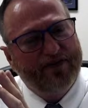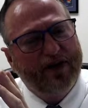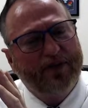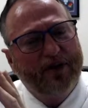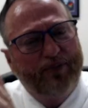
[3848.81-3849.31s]
I'm
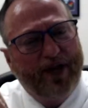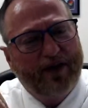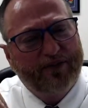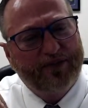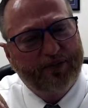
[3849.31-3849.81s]
going to
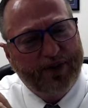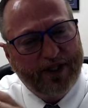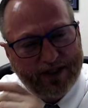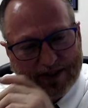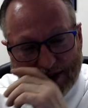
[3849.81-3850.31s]
bankrupt a
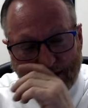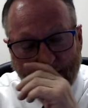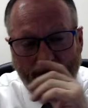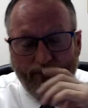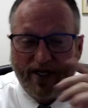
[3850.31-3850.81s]
piece.
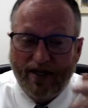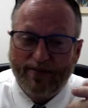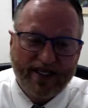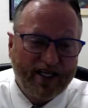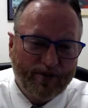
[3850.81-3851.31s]
But I'm going
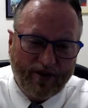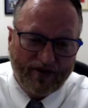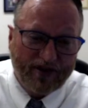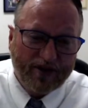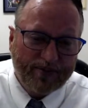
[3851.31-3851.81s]
to keep all the
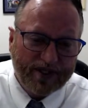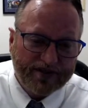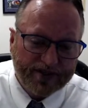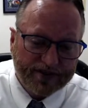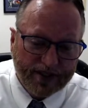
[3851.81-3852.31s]
good
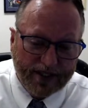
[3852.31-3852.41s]
pieces.